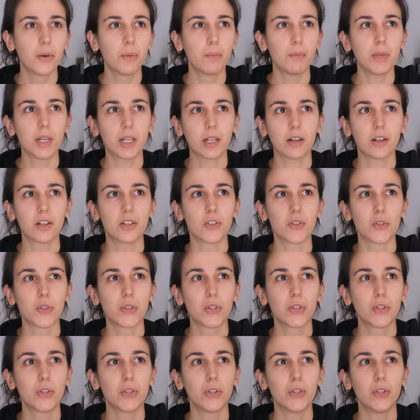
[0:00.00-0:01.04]

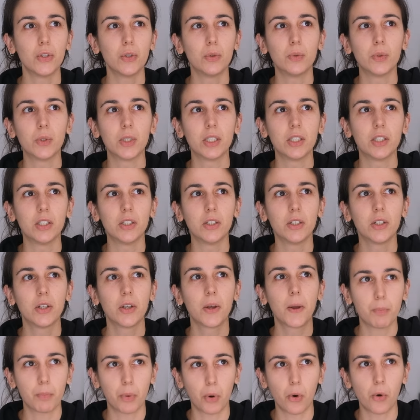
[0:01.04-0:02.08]
because you will
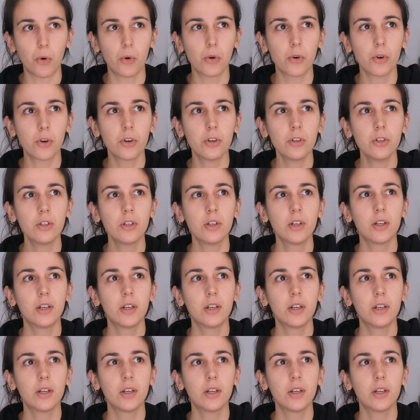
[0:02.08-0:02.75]
be poor